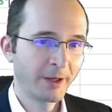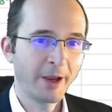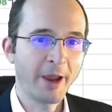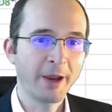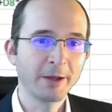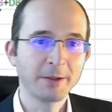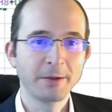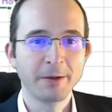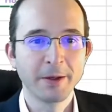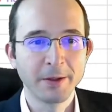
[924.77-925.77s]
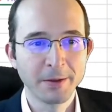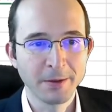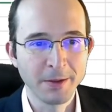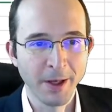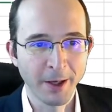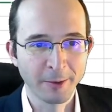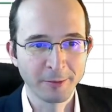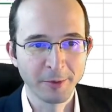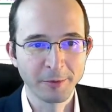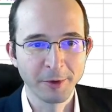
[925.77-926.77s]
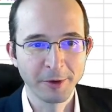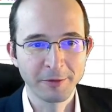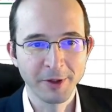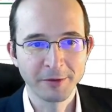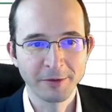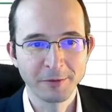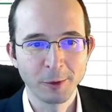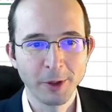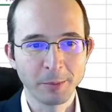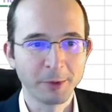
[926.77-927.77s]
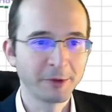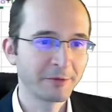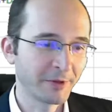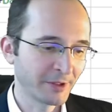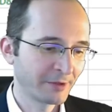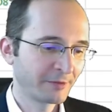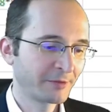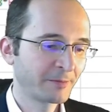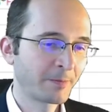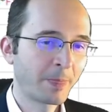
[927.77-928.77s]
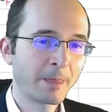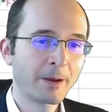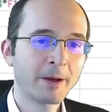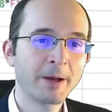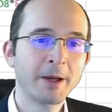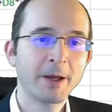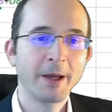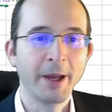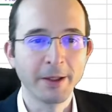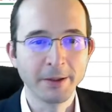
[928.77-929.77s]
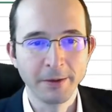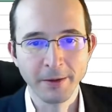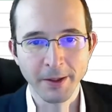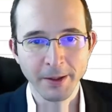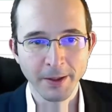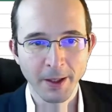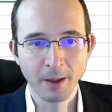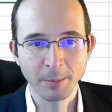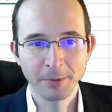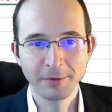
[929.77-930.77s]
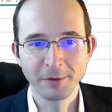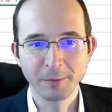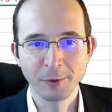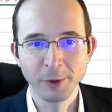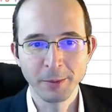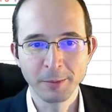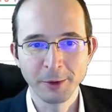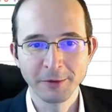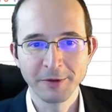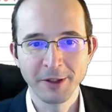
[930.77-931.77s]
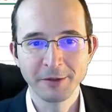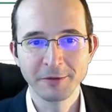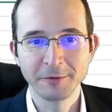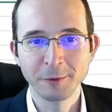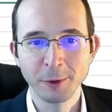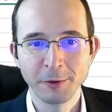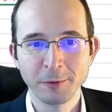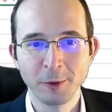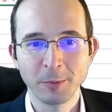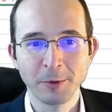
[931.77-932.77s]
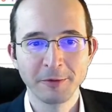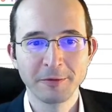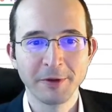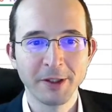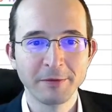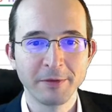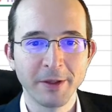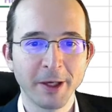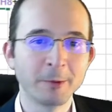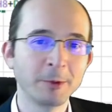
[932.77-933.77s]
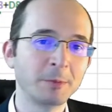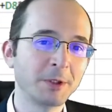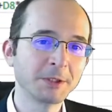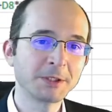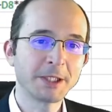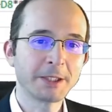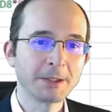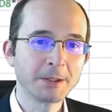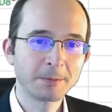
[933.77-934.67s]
and then down from 45 to 40.5, and then up from 40.5 to 44.5. That would be the second.